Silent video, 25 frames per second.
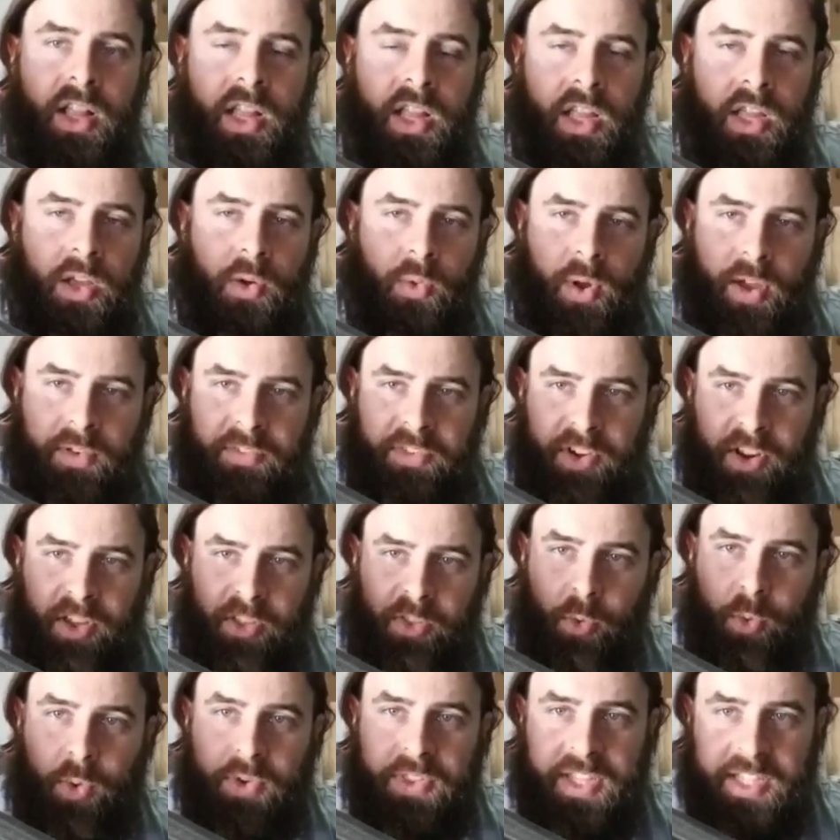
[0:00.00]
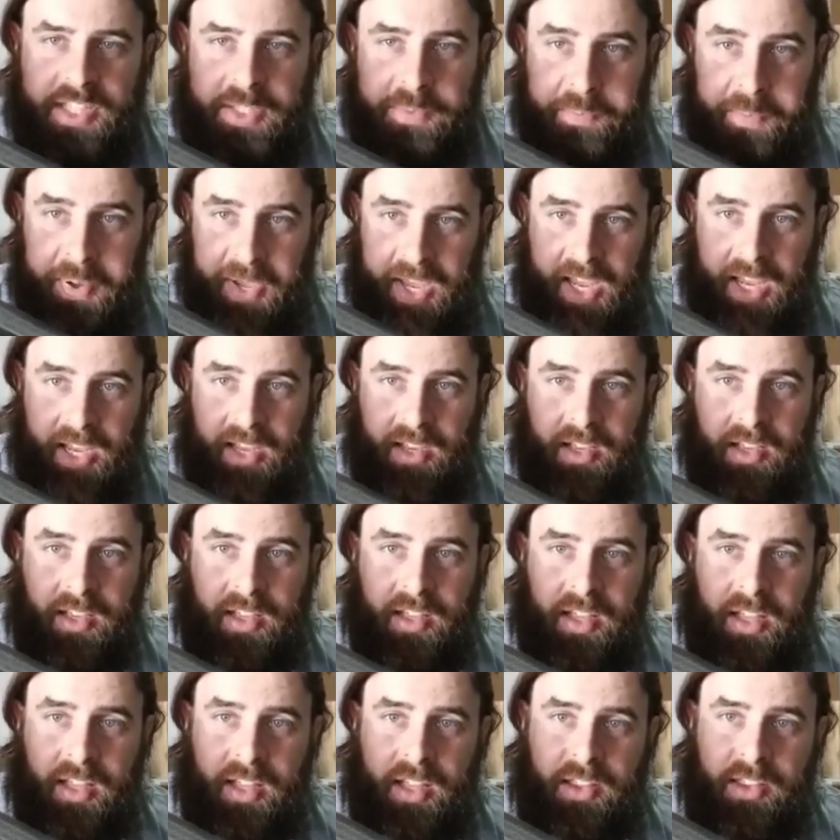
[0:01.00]
We have another one that's pink
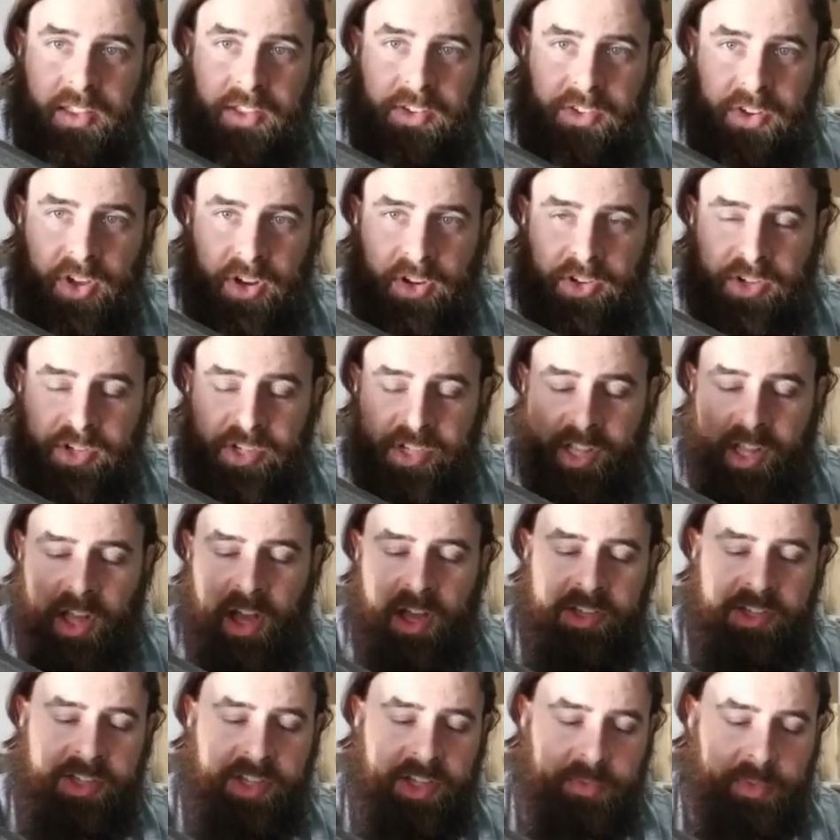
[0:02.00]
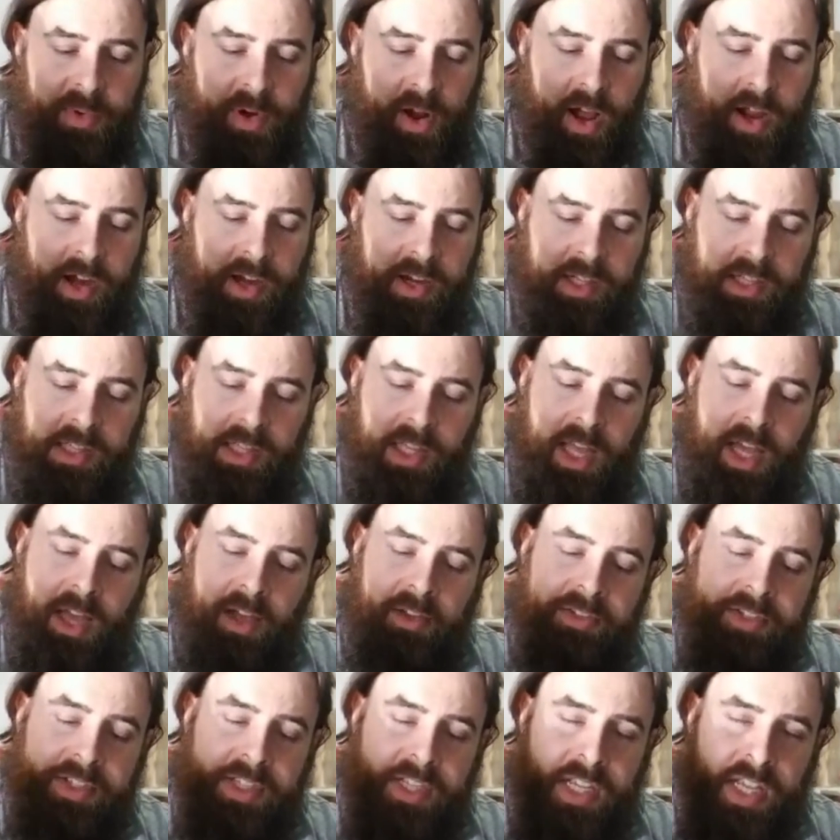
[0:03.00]
that Dr. Slauson brought and
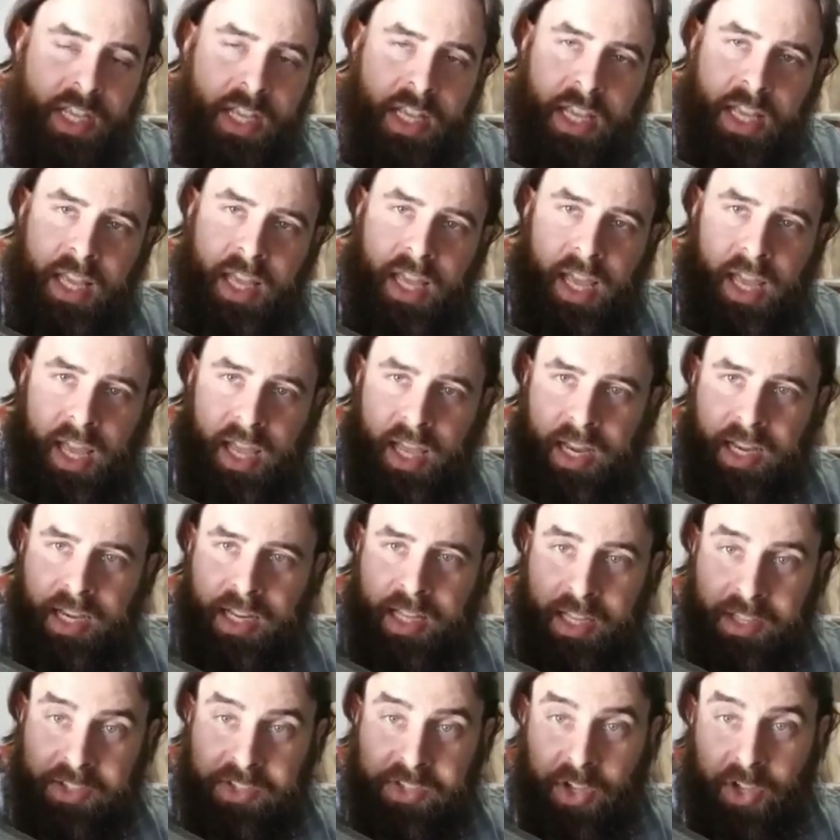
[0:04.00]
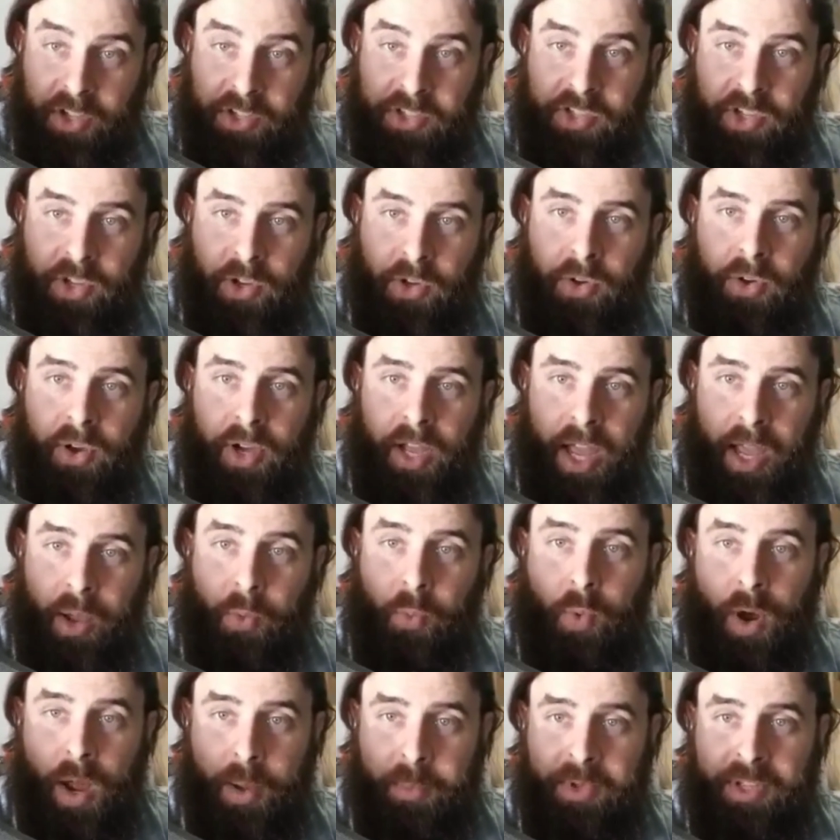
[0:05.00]
left, and it's also a
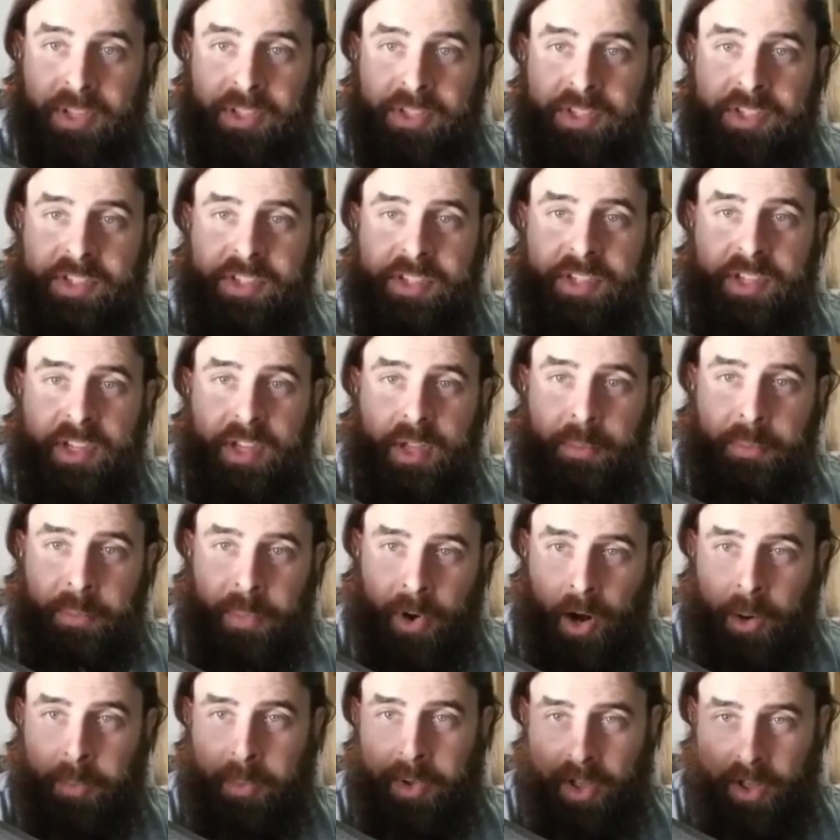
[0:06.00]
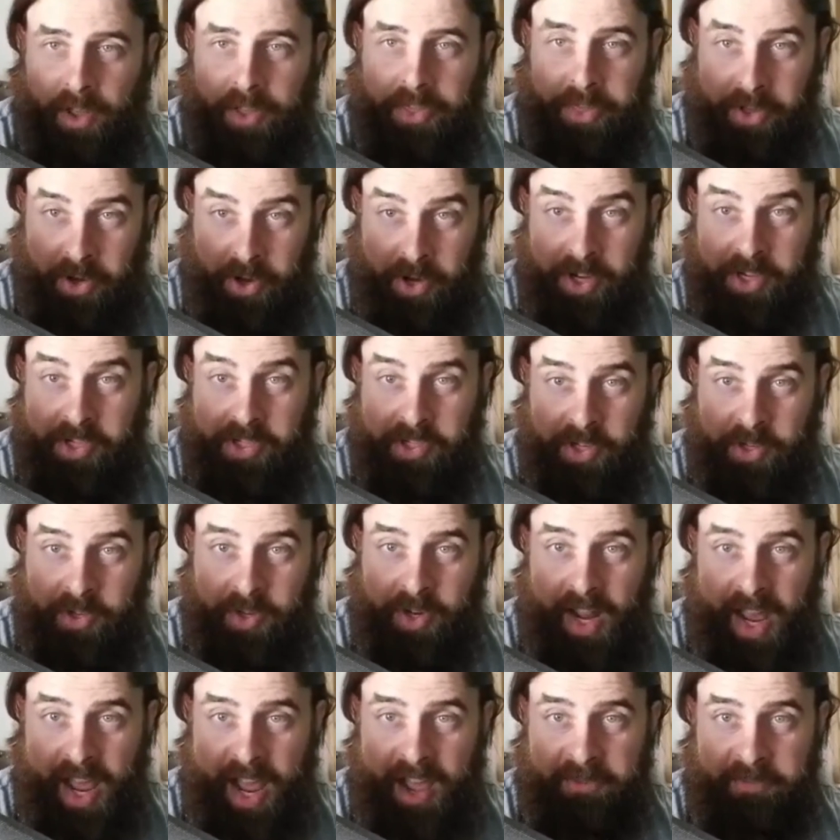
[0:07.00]
women's barbell, 32.5
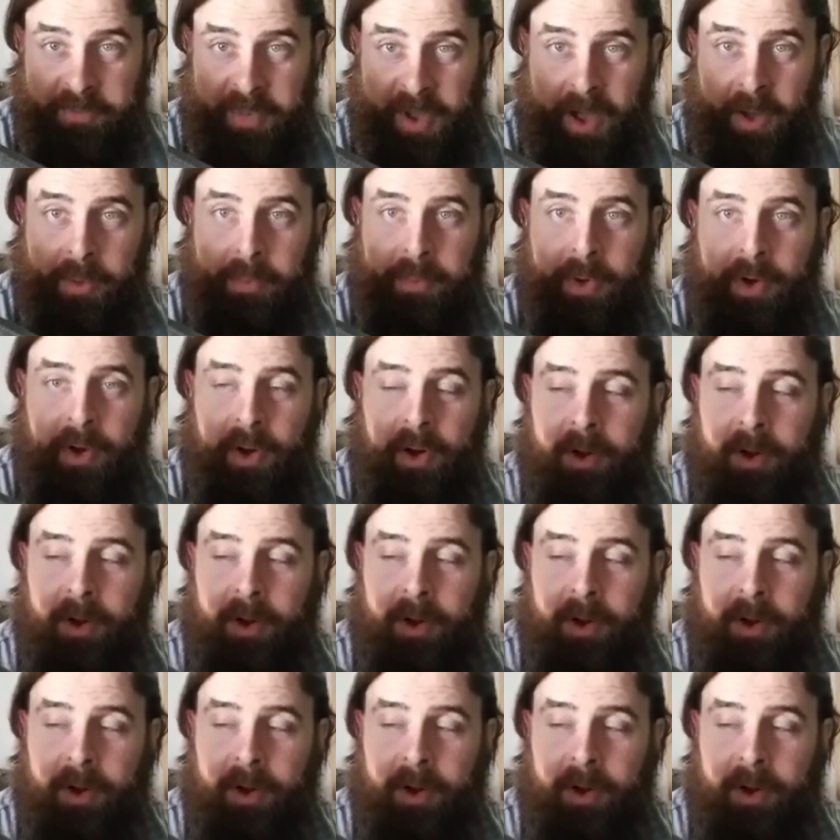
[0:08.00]
pound bar.